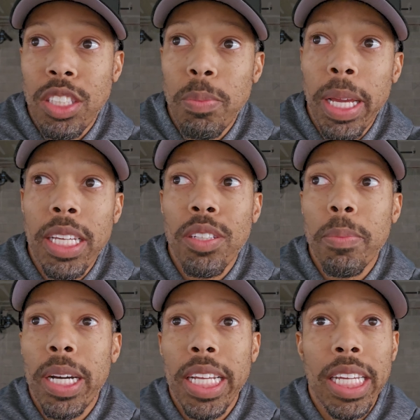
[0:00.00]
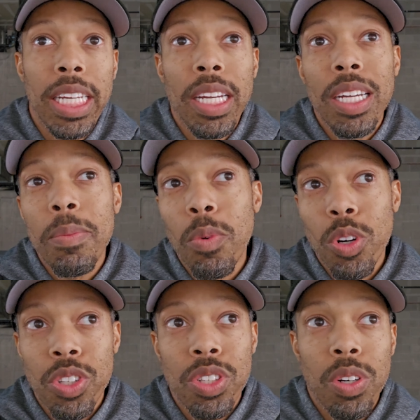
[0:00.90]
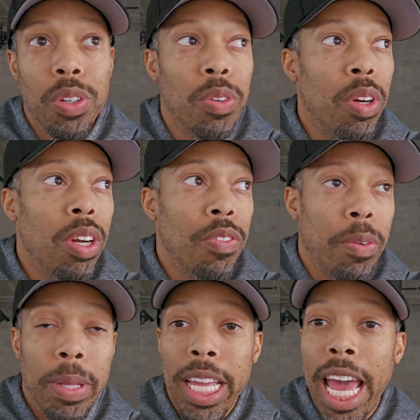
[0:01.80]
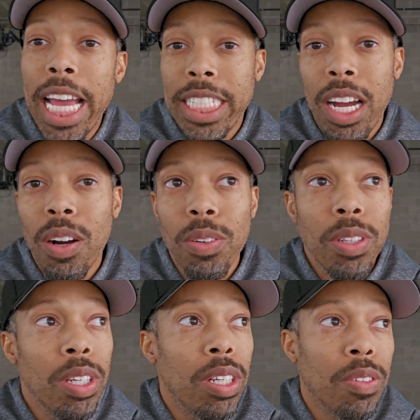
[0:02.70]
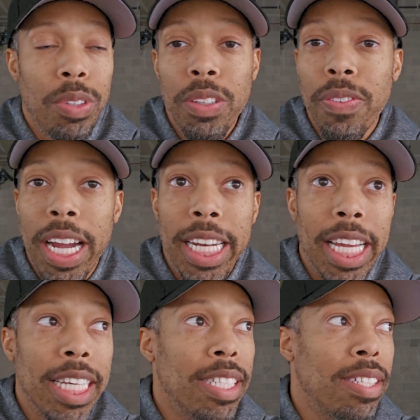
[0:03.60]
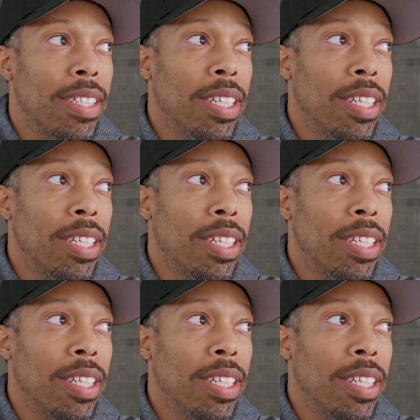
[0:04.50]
You make your money more so from the cash out refinance